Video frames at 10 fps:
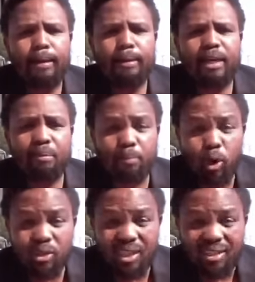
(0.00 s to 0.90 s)

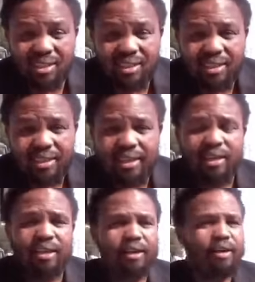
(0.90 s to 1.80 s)
Ramaphosa.
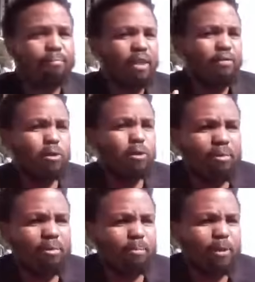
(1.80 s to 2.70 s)
If you see
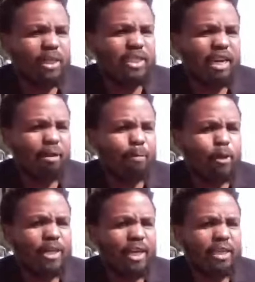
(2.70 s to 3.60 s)
Ramaphosa, they say
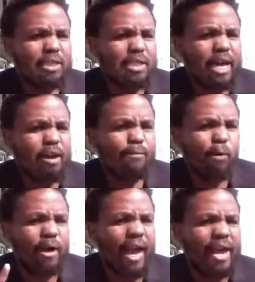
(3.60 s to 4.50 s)
Ramaphosa is there for
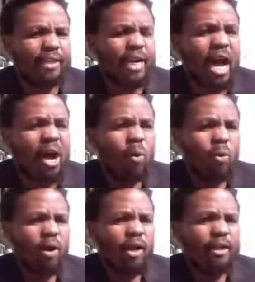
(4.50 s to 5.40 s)
land now.
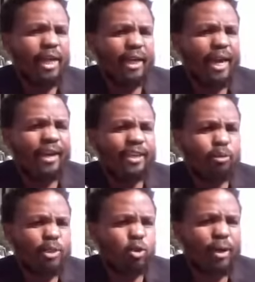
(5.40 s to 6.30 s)
The rent
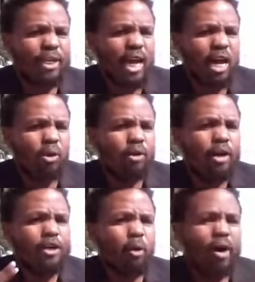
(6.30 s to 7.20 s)
was going down.
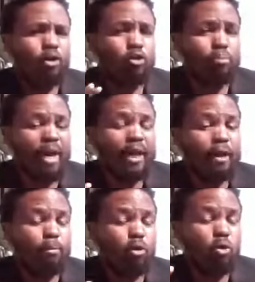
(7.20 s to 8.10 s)
They want to make
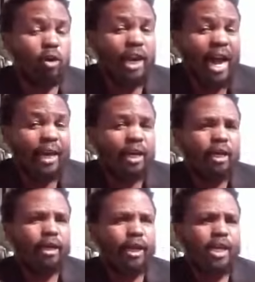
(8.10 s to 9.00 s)
him look like
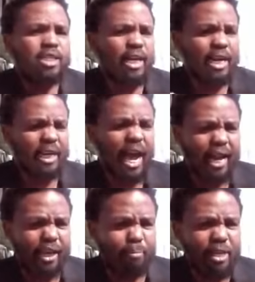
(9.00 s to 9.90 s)
he is radical and
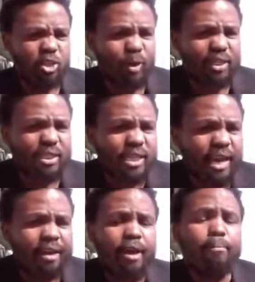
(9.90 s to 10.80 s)
he means what he say
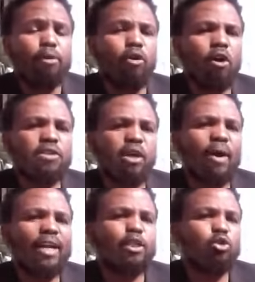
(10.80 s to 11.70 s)
because they want
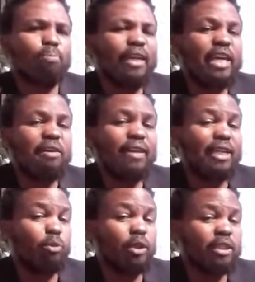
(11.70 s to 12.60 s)
us to believe that he
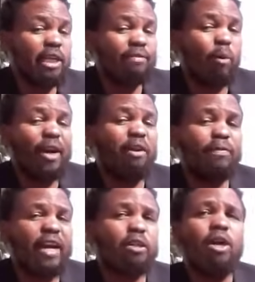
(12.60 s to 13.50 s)
will deliver, when in
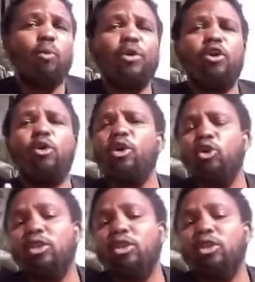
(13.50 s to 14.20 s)
fact we know he will not